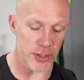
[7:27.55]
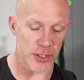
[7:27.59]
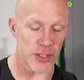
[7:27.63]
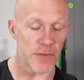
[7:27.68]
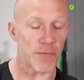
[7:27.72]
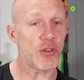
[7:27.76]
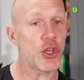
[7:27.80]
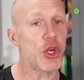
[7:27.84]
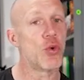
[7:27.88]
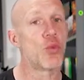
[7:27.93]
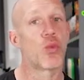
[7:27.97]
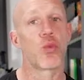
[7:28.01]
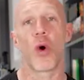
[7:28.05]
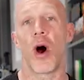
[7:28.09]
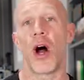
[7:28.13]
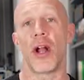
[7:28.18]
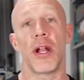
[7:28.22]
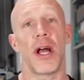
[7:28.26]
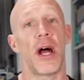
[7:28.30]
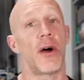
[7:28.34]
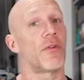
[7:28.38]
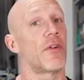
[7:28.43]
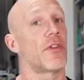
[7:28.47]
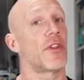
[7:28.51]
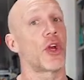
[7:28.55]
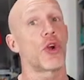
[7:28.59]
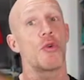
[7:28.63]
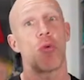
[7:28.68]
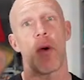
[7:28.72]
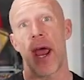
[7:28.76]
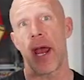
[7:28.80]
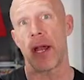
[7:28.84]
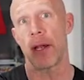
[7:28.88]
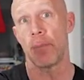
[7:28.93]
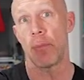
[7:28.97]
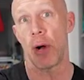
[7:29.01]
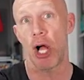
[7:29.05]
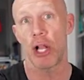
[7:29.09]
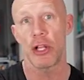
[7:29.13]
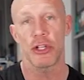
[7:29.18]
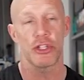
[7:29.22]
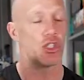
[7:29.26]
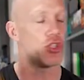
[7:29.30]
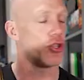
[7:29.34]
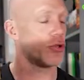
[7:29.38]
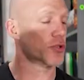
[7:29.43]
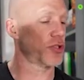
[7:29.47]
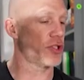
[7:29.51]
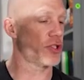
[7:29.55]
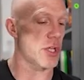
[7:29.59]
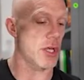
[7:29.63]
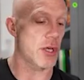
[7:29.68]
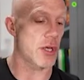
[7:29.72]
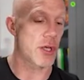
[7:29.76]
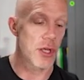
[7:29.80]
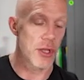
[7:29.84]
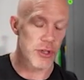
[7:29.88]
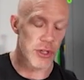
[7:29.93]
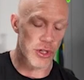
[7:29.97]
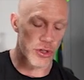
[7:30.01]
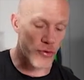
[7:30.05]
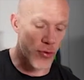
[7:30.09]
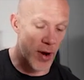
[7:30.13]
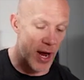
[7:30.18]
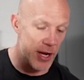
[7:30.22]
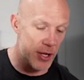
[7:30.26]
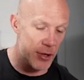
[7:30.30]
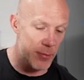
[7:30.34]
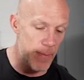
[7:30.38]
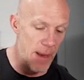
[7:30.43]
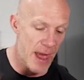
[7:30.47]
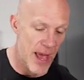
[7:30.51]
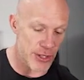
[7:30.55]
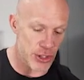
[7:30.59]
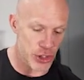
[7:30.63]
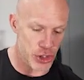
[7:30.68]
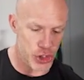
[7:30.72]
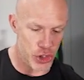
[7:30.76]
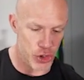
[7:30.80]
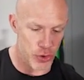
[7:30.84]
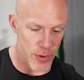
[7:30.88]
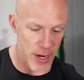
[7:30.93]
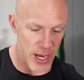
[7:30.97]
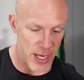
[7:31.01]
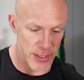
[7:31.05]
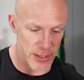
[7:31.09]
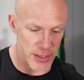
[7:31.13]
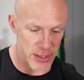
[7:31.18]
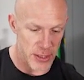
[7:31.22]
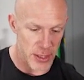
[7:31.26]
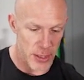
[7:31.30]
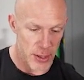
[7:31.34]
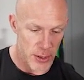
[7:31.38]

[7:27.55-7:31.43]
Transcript: If you run out of the Grand Abolishers, the Drannith Magistrates,